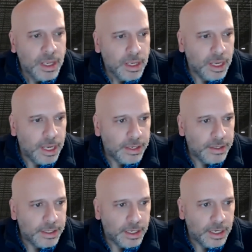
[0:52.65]

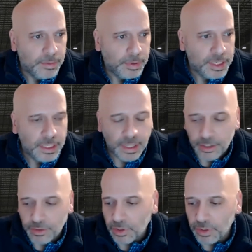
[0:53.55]
and placing
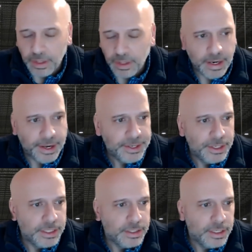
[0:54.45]
that drone in that aisle
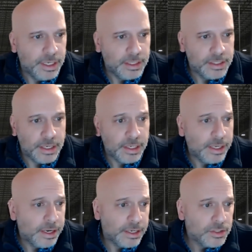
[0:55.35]
and sending
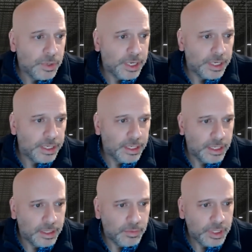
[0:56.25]
it on its way.
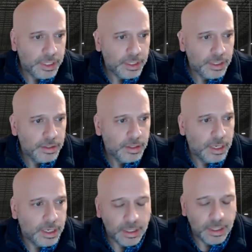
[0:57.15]

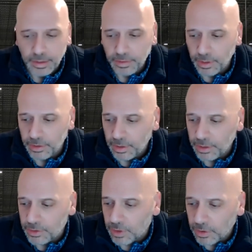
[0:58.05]

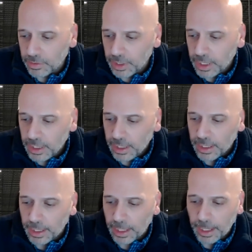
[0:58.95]
The drone,
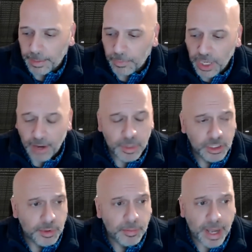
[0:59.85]
we have
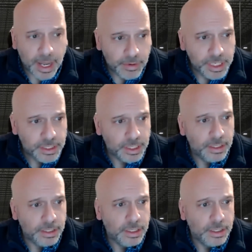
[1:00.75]
multiple batteries
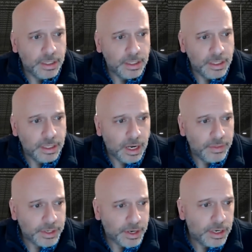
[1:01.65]
in on
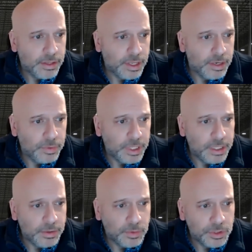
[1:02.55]
the cart that
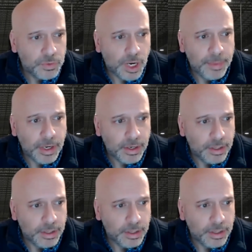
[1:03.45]
we will swap out on